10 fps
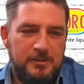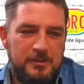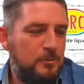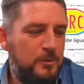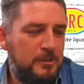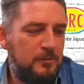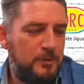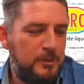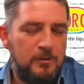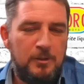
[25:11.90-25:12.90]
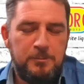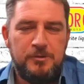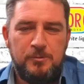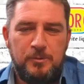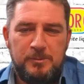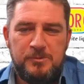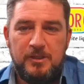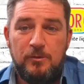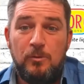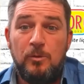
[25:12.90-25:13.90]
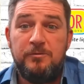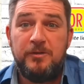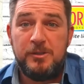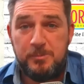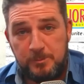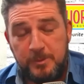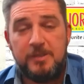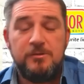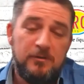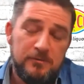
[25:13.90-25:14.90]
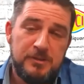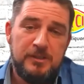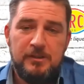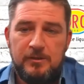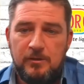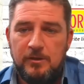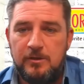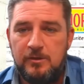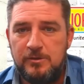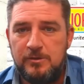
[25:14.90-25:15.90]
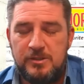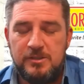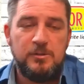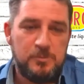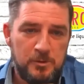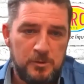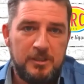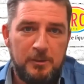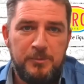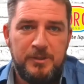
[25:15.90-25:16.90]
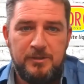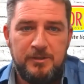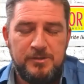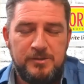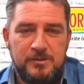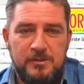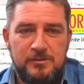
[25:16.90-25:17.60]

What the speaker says: so we can hop onto the website or the Facebook page. Obviously, those details will accompany this interview.